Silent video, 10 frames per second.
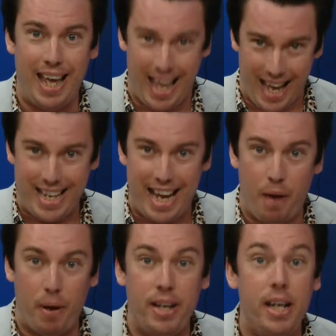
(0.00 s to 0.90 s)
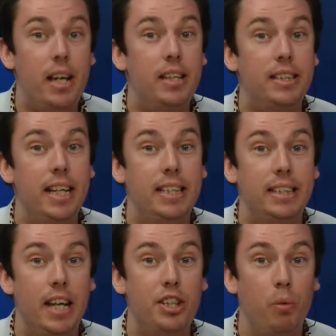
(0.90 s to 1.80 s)
Now, a nurse is
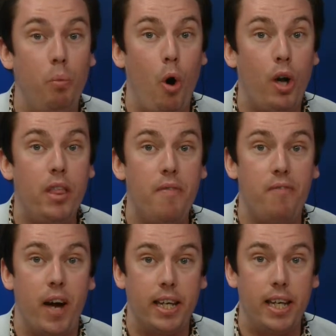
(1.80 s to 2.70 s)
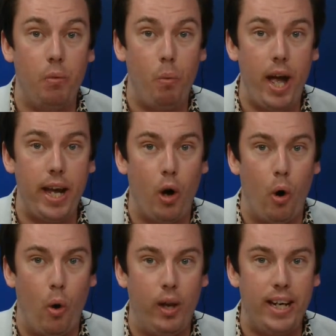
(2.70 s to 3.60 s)
set to walk the Viking Way,
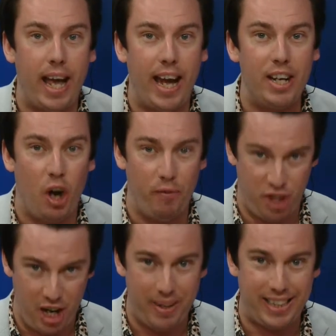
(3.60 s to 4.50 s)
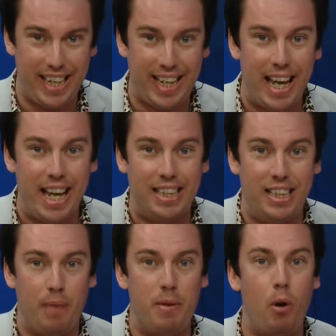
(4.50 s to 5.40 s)
all in aid of charity. To
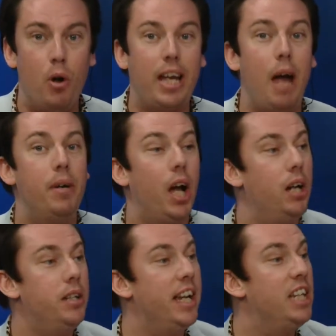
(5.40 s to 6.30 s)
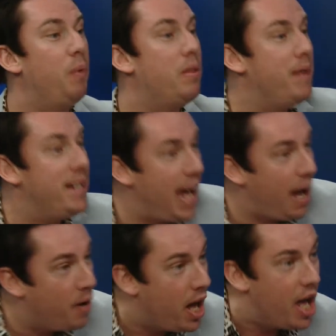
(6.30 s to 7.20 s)
tell me more, Caron Hunt is with me
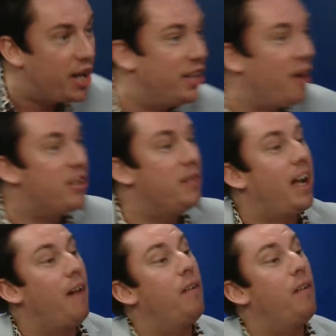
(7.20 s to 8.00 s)
now. Good afternoon, Caron.